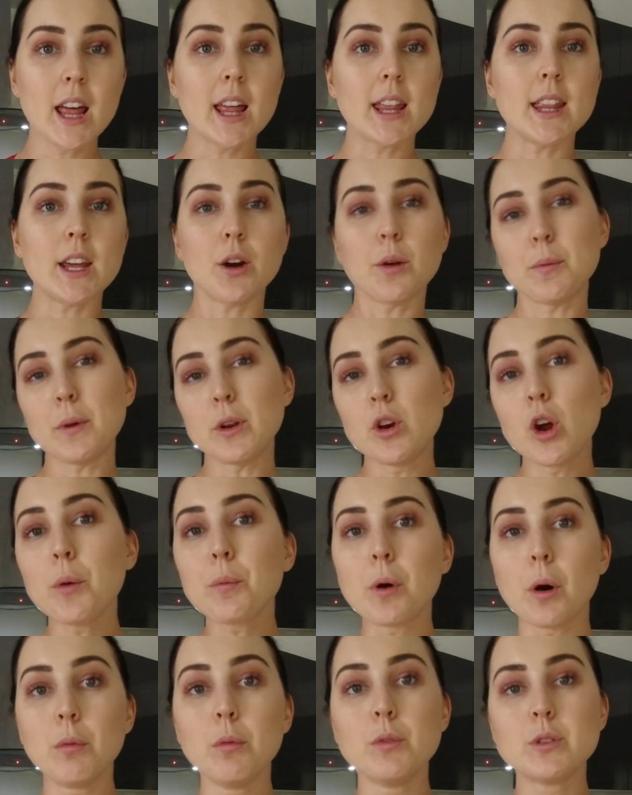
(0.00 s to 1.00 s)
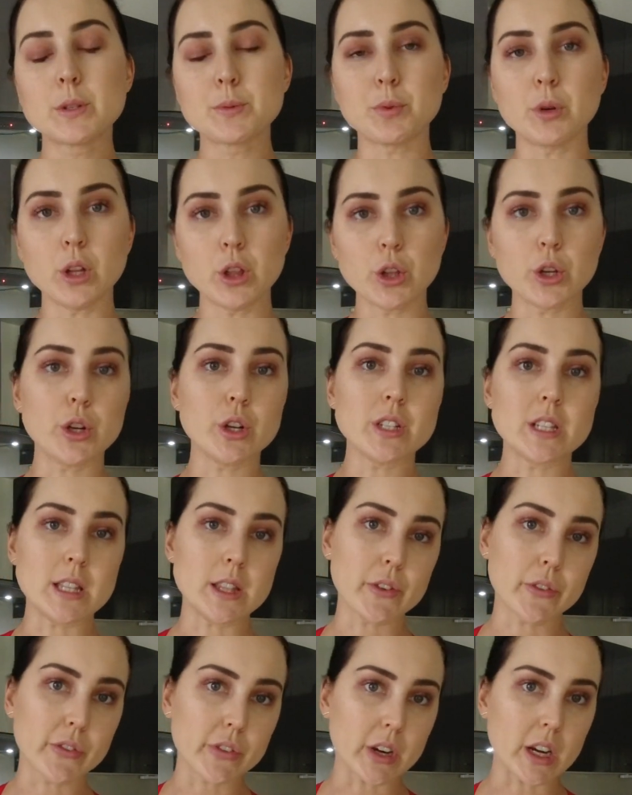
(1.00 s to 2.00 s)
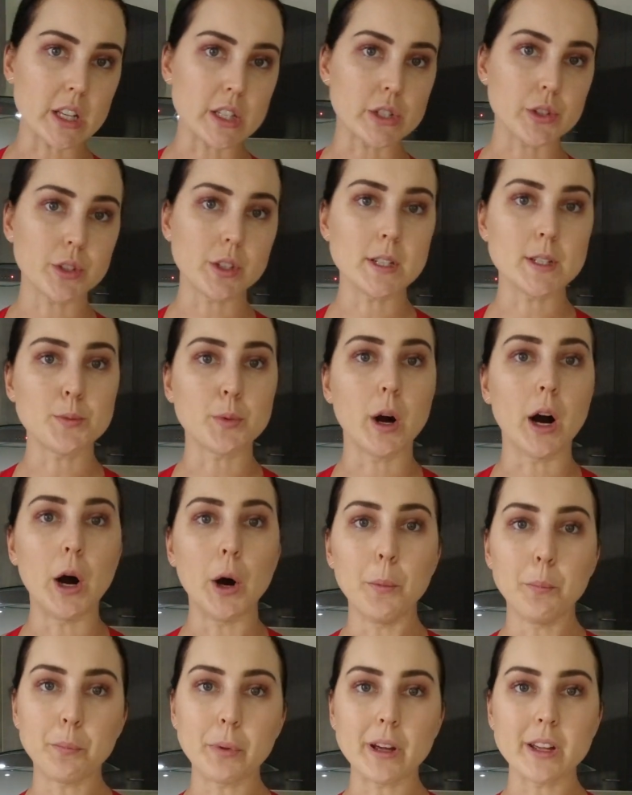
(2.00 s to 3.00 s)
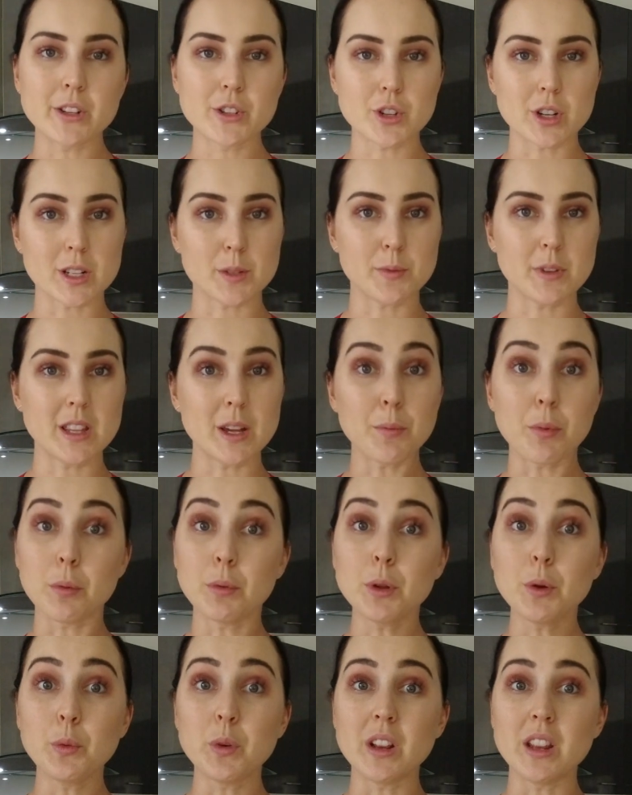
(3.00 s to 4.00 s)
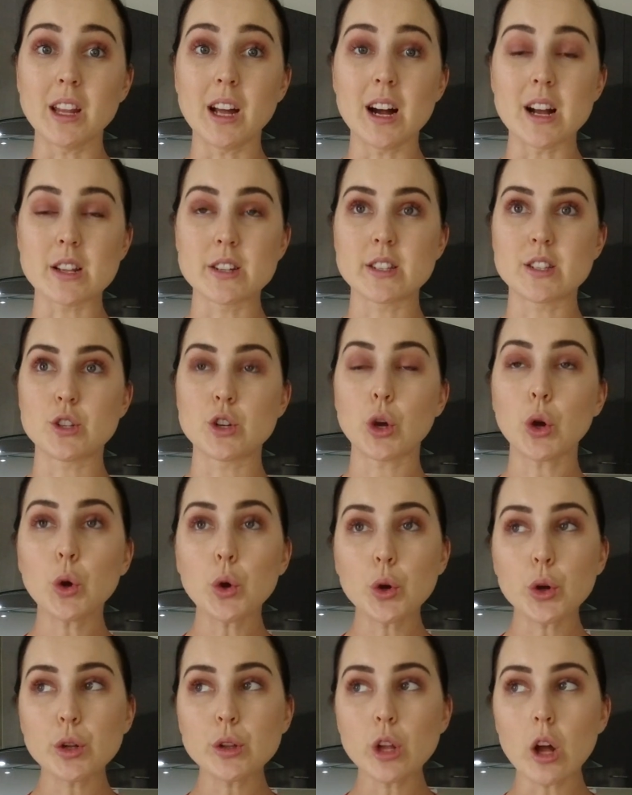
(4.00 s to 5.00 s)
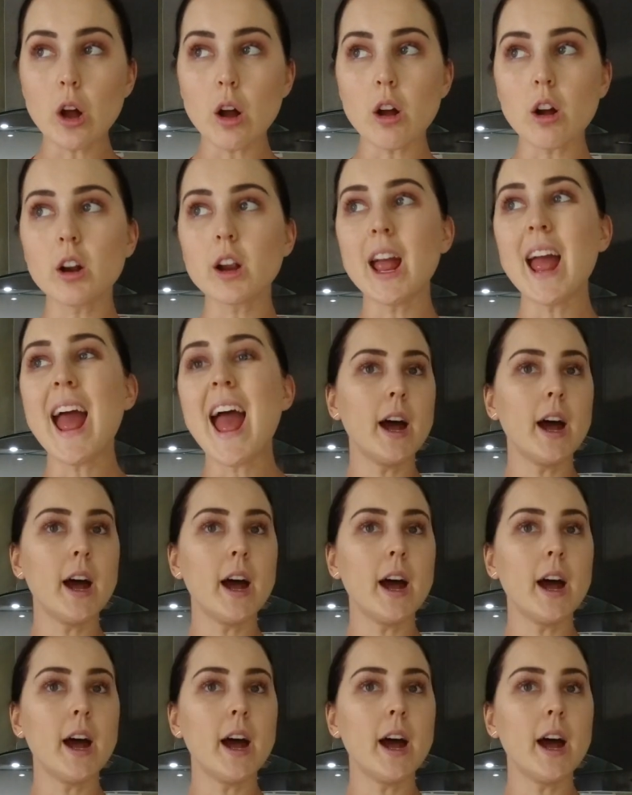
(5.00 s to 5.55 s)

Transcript: There would be no problems putting those in the freezer as well, but trust me, they probably wouldn't last too long.